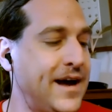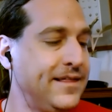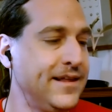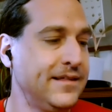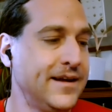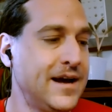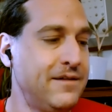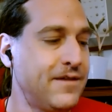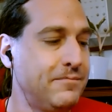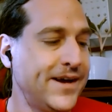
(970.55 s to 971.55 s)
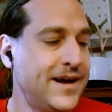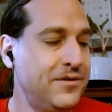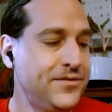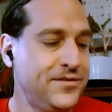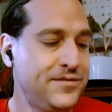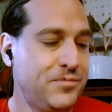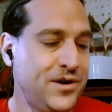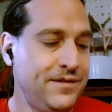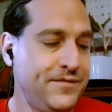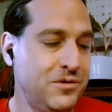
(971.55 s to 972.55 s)
I think from the counselor's
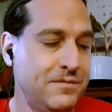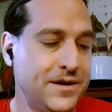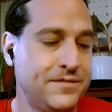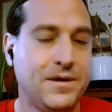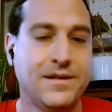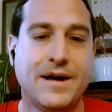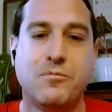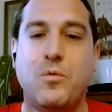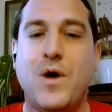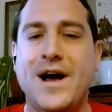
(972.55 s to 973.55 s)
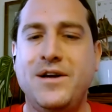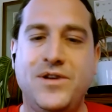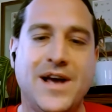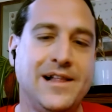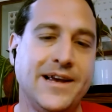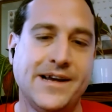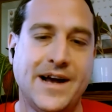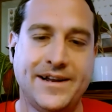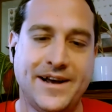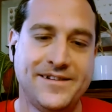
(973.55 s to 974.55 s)
point of view, it must be like, well, why are you yelling
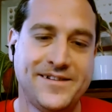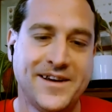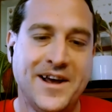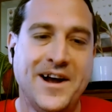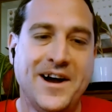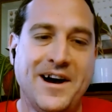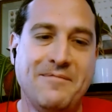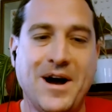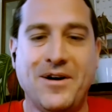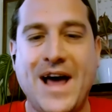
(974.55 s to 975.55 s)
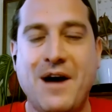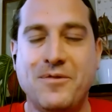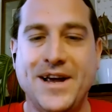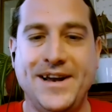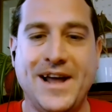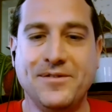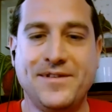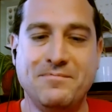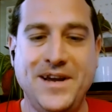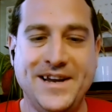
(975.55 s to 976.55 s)
at us about how we
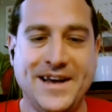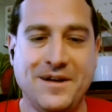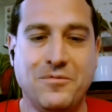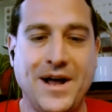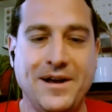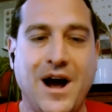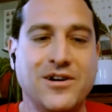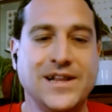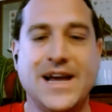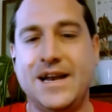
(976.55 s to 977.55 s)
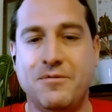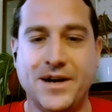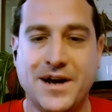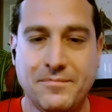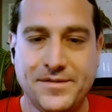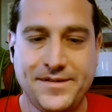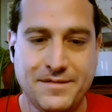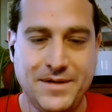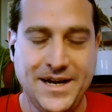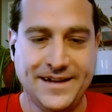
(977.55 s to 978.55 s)
announce a meeting when hardly anyone comes to
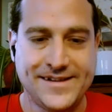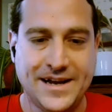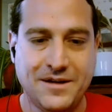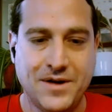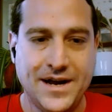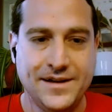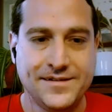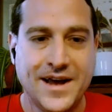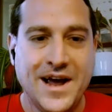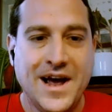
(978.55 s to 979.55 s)
the meetings anyways?